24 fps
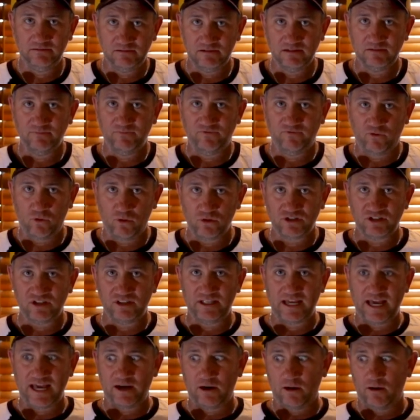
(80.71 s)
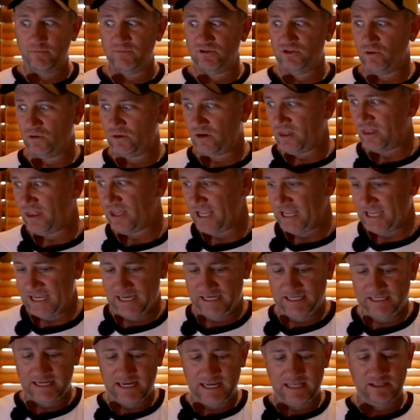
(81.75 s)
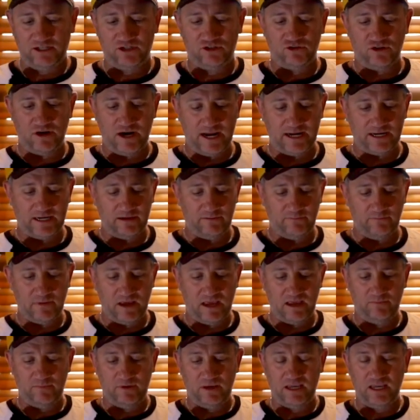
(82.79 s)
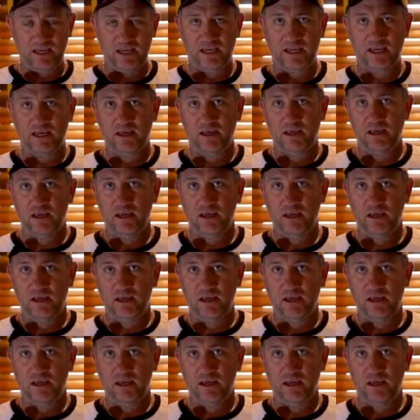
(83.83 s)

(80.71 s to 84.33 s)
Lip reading: Some thoughts on that. I'm sort of thinking down the track, maybe